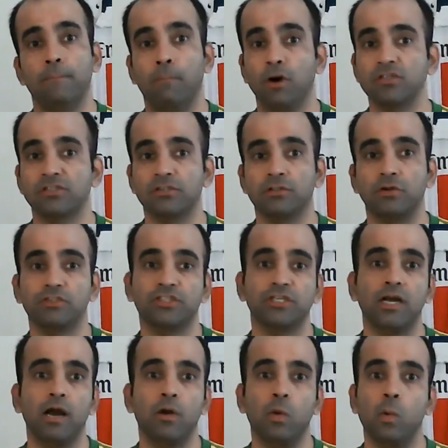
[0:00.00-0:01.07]
Boston or
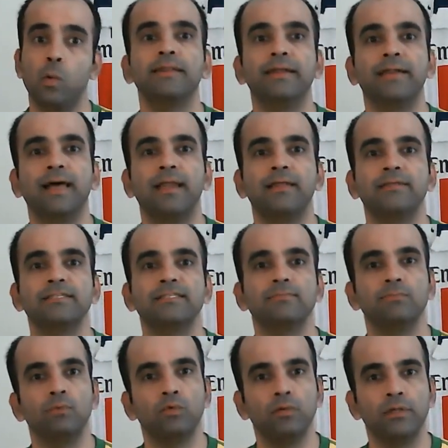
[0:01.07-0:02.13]
Chicago, the Italians
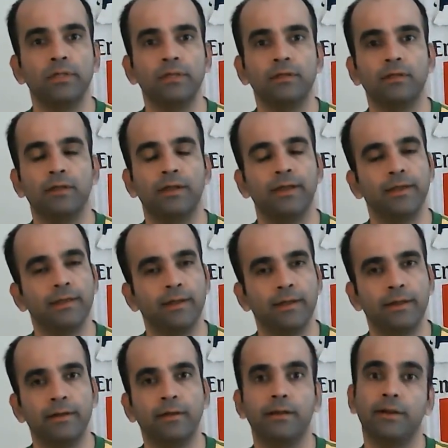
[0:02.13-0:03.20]
smoothly
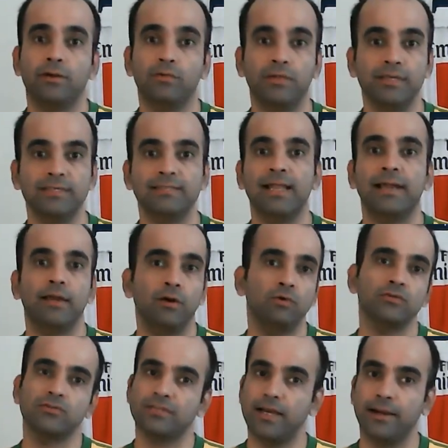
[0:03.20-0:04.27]
integrated into these Latino
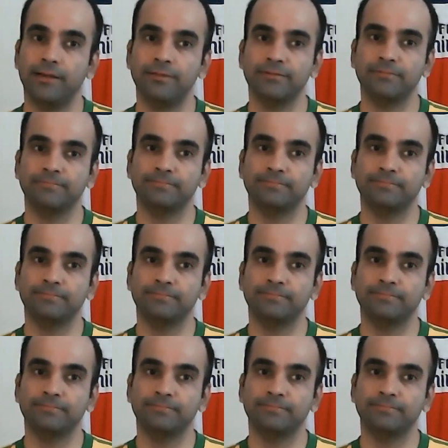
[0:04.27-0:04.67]
societies.